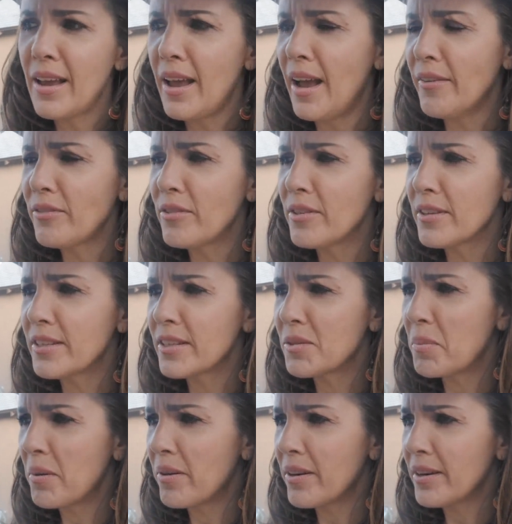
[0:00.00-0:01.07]
After this
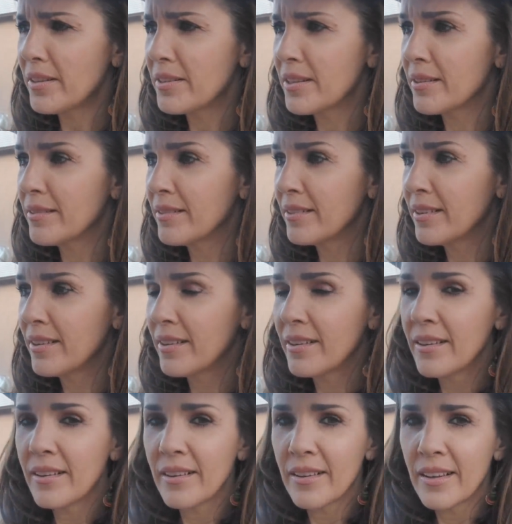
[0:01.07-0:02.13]
experience,
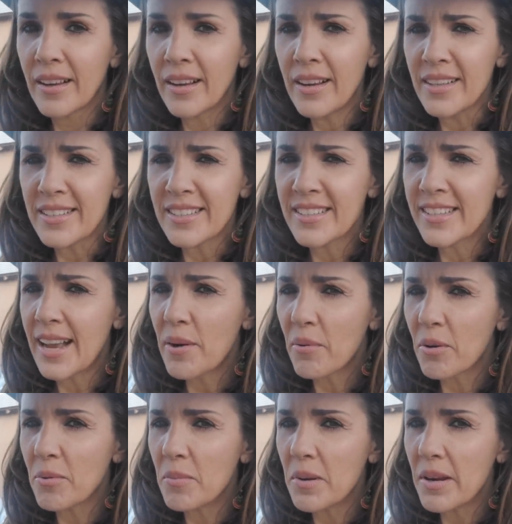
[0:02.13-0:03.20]
it kind of
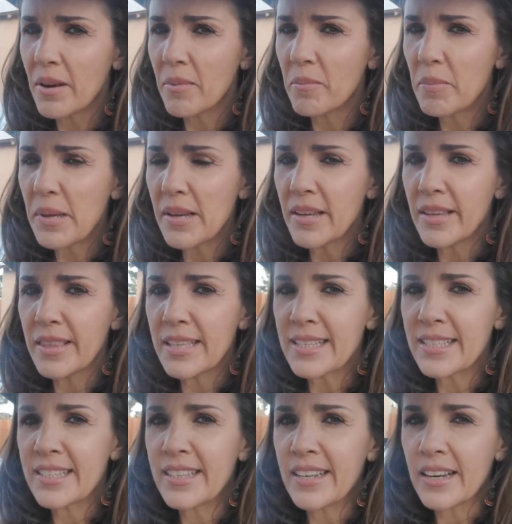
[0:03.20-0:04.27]
soured me on being in the
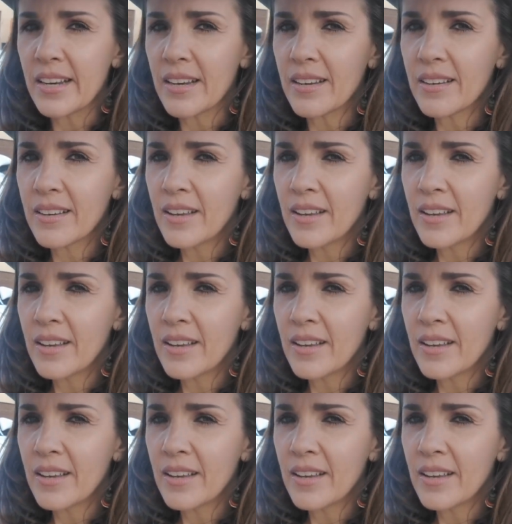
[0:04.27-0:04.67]
city.